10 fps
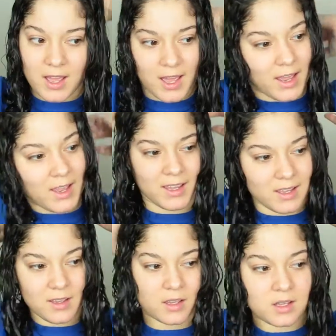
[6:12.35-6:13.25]

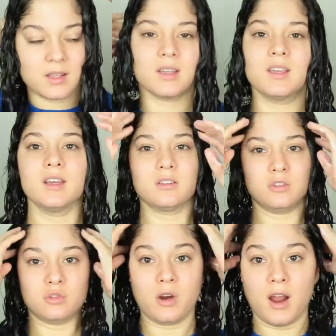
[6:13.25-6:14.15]
I get
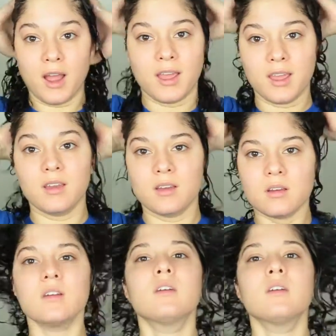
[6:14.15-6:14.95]
dry.